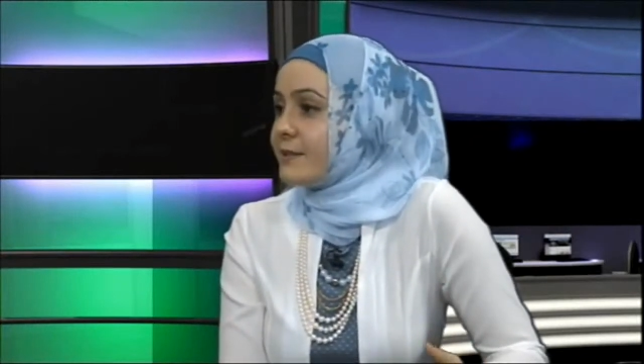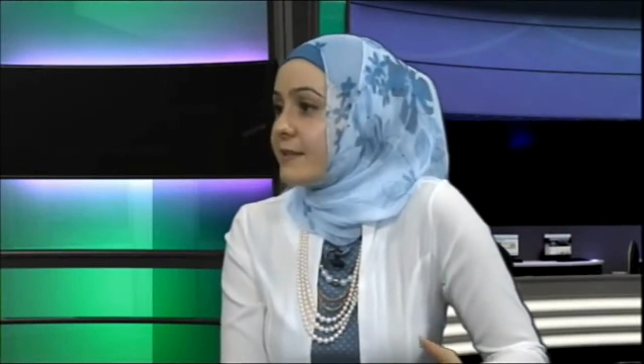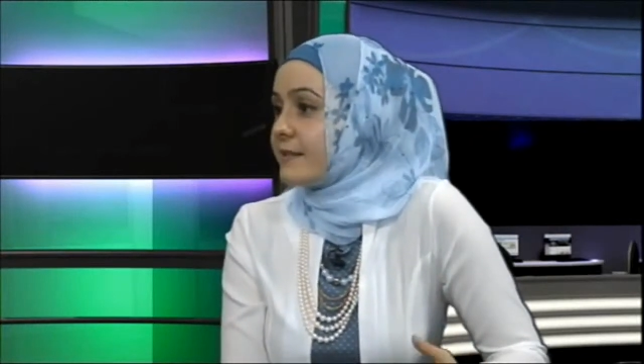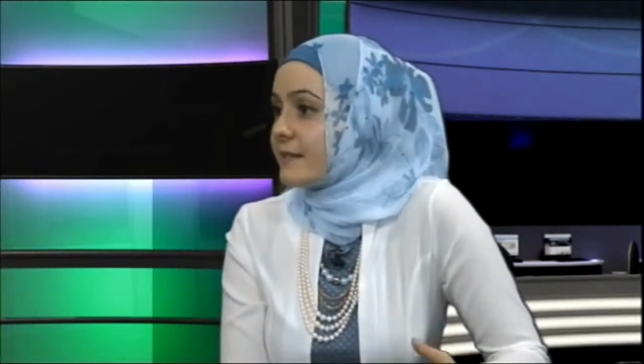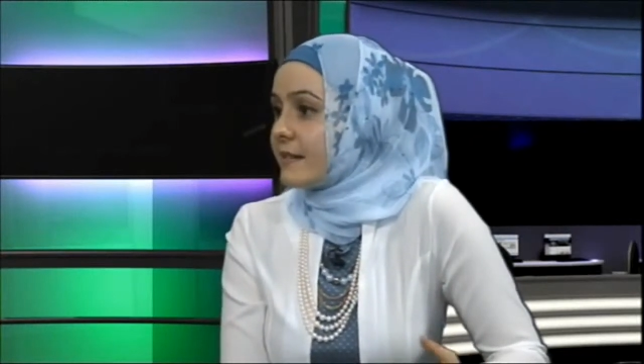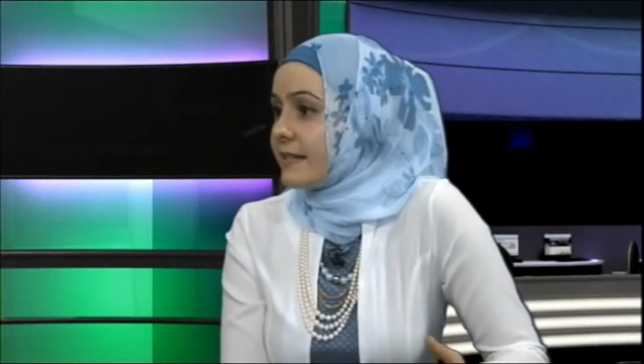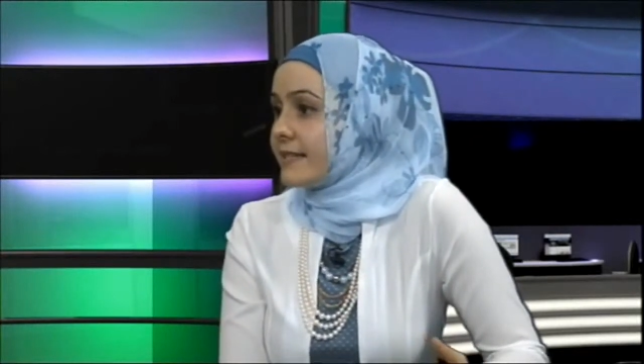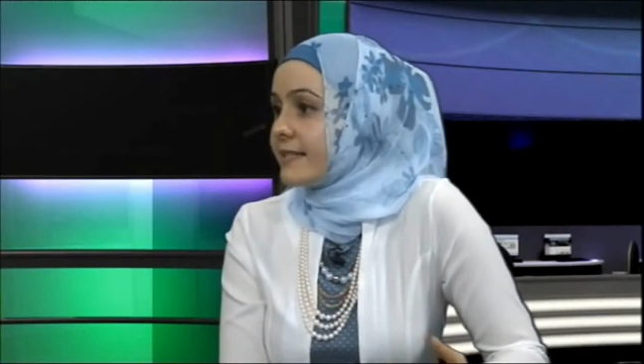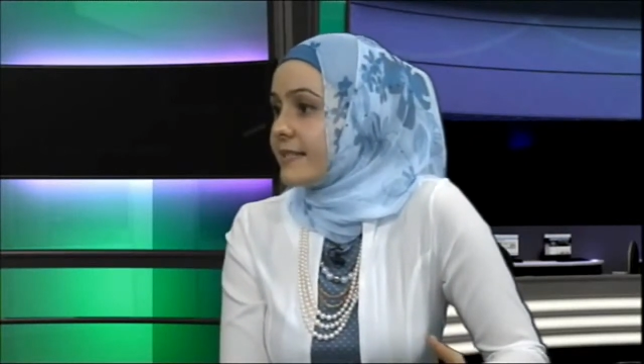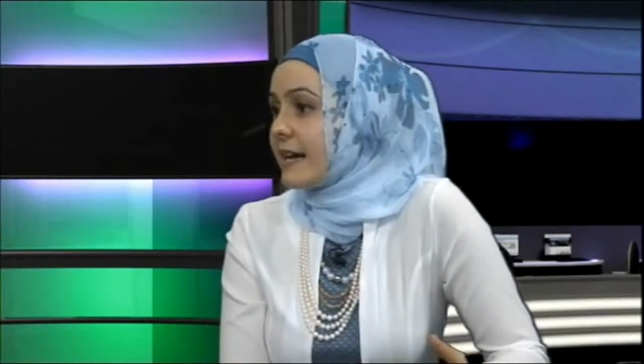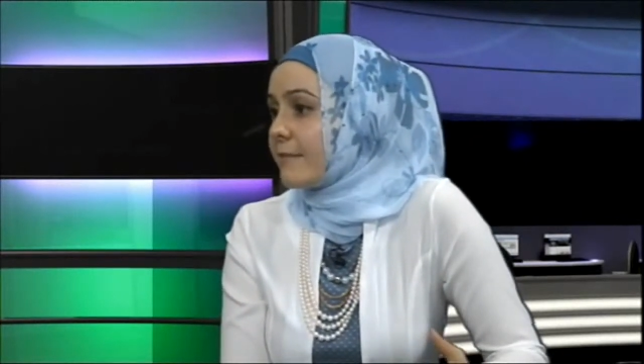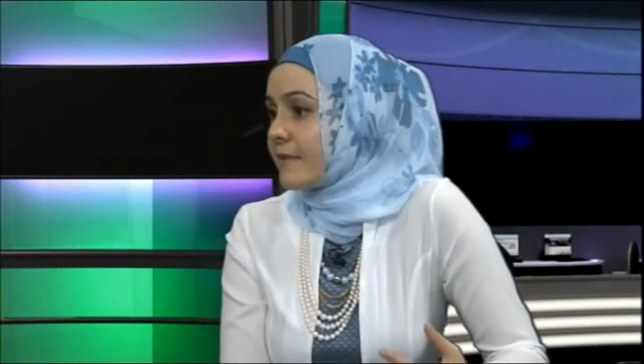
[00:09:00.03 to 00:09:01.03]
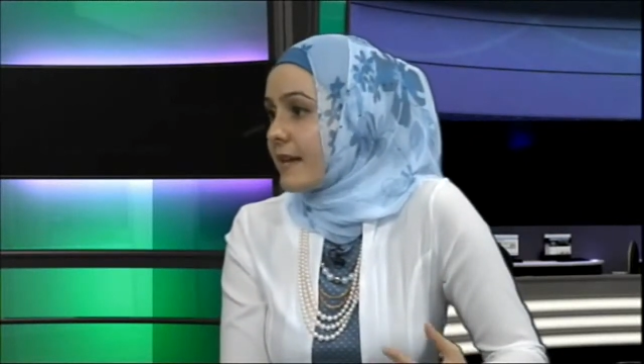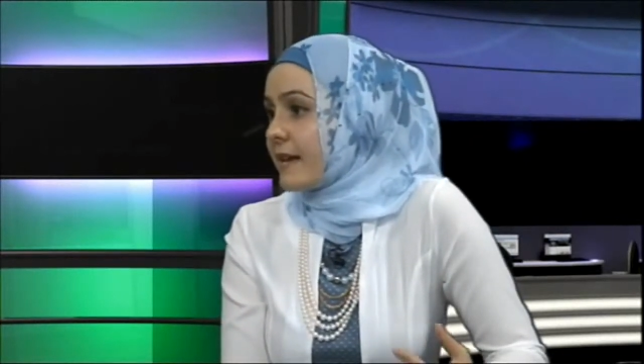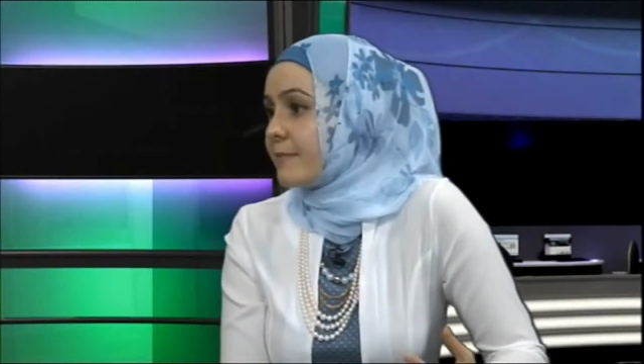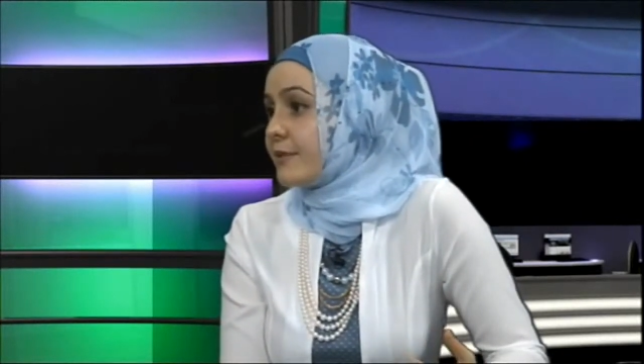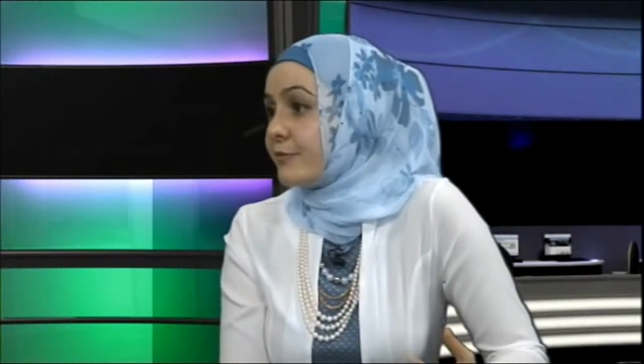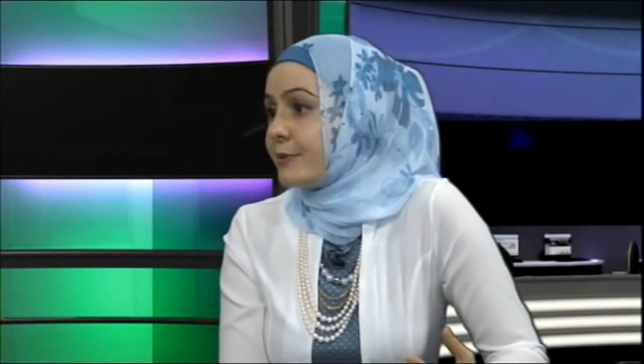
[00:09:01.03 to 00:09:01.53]
And so he set up the
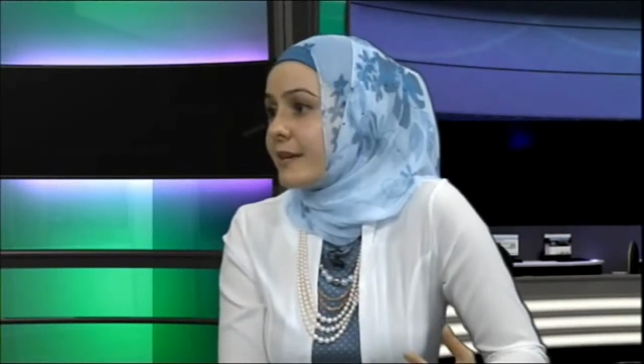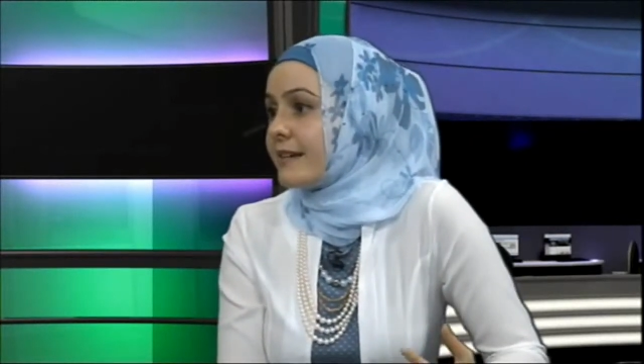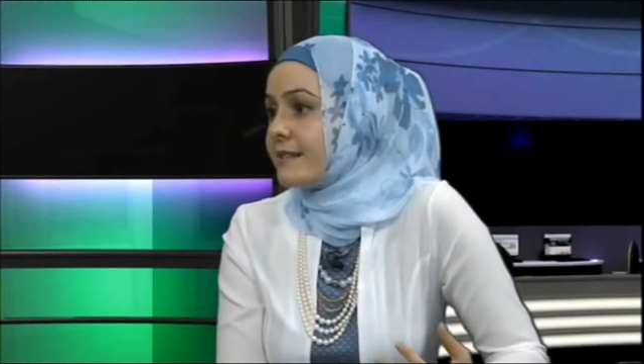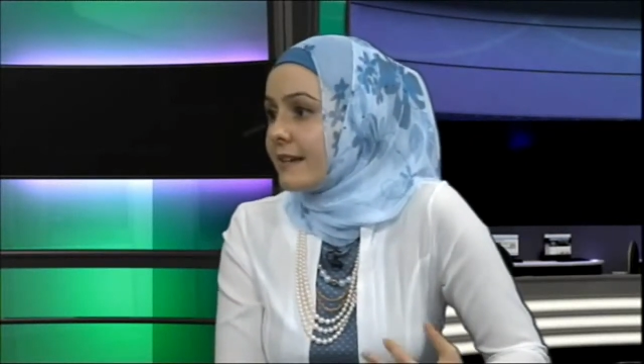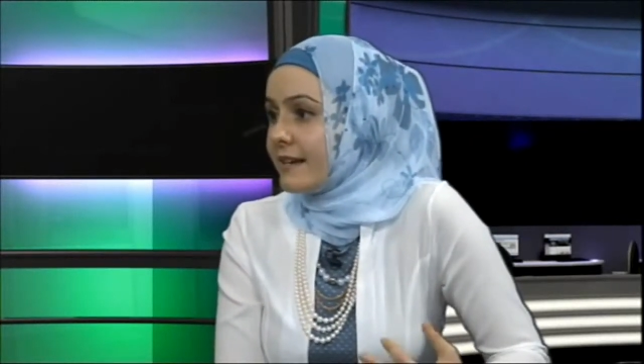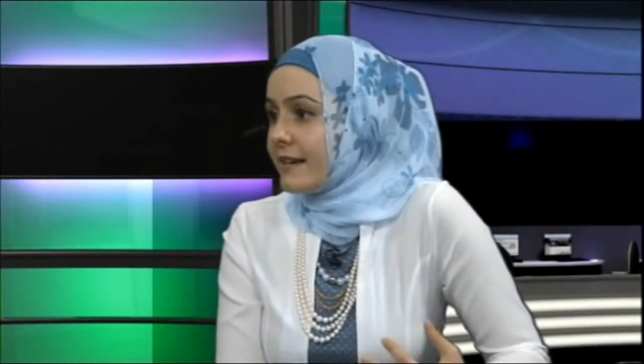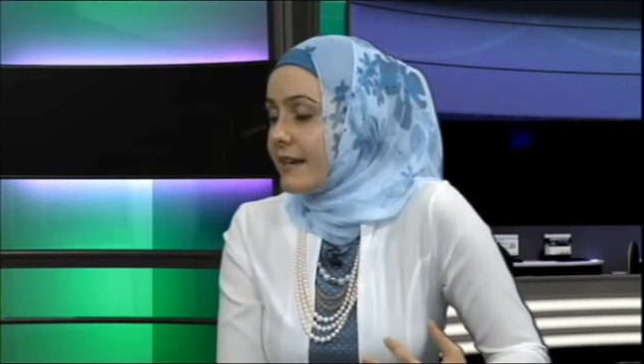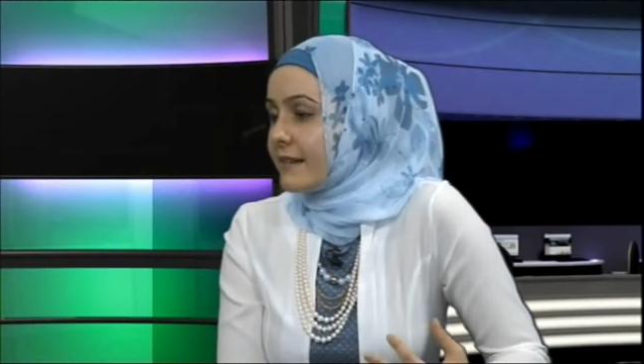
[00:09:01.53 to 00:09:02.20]
apps for us,